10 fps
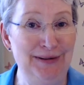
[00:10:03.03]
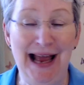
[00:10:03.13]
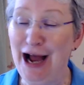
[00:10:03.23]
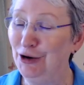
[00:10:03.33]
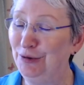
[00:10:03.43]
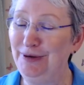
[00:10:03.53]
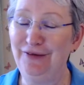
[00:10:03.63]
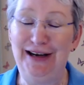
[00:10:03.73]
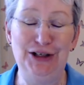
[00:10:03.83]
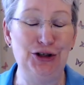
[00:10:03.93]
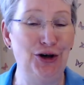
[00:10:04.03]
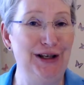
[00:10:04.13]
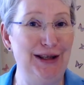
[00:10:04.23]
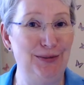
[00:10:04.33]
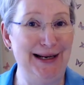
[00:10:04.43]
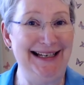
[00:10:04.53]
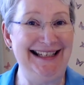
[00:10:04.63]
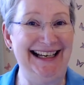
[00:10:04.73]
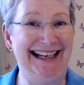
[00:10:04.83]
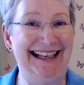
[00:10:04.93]
I hope you've enjoyed the
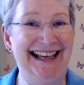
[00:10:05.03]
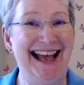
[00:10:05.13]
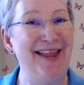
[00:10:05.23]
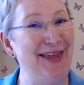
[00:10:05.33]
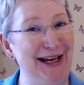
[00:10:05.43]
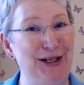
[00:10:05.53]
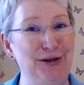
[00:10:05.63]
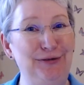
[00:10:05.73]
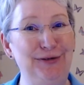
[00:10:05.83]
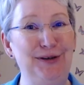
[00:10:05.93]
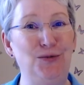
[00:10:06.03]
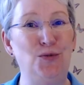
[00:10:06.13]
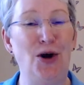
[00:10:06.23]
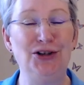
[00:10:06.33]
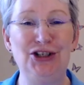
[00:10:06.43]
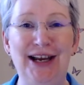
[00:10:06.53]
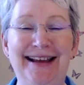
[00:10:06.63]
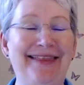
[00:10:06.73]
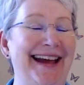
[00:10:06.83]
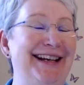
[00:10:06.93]
reading. Thank you for watching.
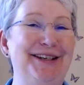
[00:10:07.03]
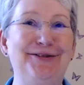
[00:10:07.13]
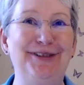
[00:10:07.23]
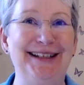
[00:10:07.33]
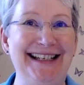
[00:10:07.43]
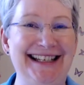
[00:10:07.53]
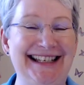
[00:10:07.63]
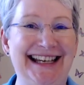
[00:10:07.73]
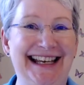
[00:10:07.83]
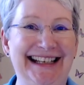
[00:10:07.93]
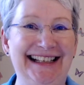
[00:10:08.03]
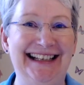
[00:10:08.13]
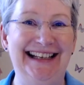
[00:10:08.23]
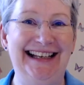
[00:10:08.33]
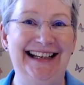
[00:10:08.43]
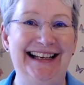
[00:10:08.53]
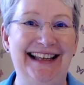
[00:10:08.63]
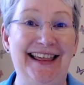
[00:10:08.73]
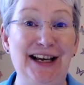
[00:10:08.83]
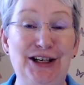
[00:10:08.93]
Thank you for listening.
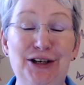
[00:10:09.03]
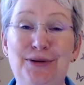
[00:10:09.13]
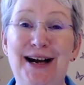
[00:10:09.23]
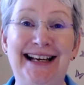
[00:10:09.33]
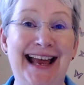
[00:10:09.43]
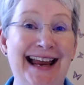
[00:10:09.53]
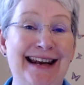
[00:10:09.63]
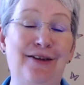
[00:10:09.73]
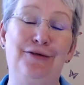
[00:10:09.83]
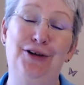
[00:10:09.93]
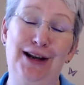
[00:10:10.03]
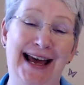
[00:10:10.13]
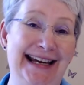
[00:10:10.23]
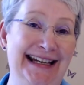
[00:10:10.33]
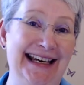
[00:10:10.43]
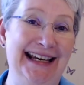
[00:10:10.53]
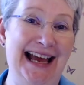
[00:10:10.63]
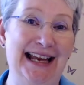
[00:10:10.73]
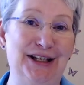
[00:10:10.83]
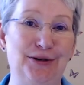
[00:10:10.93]
Thank you again for liking
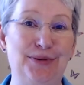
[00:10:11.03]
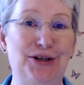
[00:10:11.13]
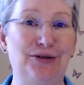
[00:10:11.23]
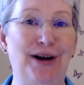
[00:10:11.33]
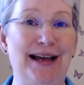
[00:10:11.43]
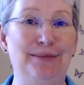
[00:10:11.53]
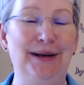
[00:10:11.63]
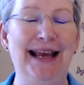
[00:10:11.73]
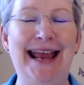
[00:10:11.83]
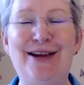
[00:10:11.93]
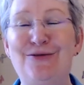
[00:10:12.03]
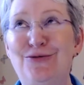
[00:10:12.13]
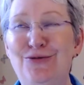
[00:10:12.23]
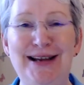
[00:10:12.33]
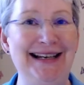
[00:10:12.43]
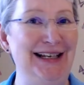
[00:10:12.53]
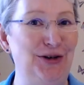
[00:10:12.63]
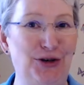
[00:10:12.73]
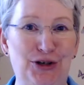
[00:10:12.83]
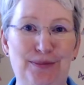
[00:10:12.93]
and subscribing. It really
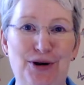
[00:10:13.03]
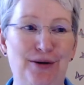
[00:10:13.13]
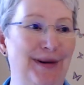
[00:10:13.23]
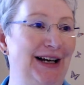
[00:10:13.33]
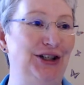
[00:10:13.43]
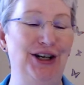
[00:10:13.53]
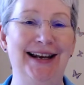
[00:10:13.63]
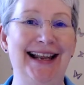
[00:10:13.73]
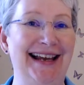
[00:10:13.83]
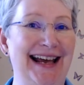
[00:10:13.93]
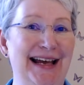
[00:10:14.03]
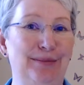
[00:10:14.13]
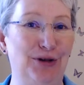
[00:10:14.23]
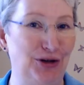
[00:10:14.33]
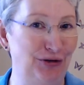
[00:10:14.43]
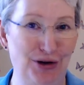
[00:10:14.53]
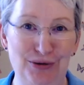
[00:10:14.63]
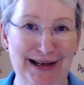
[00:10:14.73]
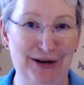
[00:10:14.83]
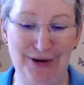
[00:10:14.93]
does support my channel and I am
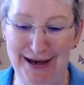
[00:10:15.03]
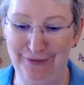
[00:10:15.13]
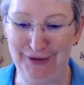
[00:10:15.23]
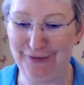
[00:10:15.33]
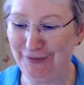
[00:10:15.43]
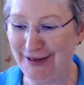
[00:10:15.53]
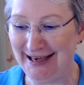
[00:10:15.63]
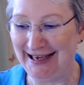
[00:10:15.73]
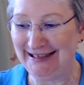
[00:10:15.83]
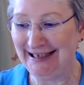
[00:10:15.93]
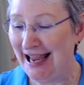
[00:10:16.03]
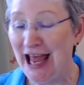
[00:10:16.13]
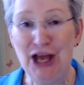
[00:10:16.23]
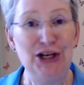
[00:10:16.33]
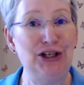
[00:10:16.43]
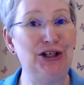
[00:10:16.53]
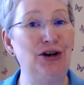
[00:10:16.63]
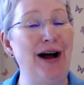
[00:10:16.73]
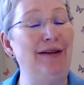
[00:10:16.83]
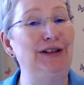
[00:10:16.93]
truly grateful for that. So
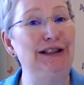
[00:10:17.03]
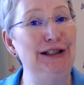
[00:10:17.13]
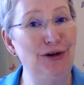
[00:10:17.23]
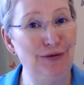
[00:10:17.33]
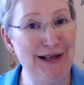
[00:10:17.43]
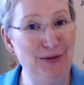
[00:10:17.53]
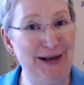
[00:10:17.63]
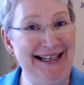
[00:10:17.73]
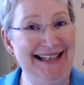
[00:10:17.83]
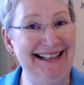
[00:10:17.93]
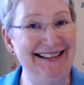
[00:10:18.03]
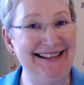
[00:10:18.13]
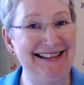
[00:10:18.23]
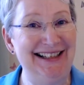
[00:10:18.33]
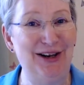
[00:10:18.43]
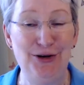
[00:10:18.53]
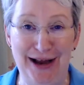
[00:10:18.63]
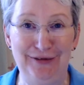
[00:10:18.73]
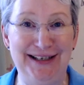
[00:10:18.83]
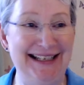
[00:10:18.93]
have a lovely week. Look
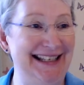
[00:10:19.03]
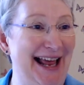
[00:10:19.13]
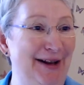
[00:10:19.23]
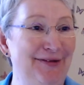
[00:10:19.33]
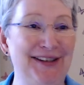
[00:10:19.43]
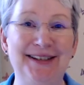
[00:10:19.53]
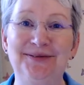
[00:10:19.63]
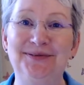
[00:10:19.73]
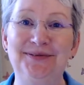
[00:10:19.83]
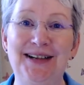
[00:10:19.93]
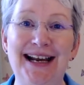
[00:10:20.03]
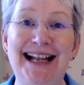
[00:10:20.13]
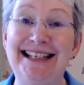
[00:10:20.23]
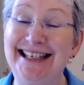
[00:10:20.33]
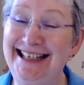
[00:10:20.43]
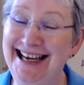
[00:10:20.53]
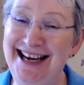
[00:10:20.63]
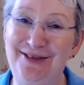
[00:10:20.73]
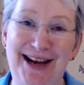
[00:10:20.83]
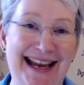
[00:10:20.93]
after yourselves and I'll see you
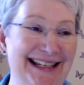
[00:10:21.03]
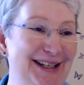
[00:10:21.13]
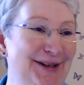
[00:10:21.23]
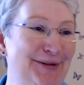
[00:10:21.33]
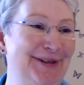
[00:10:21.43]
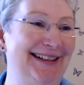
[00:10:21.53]
here again soon.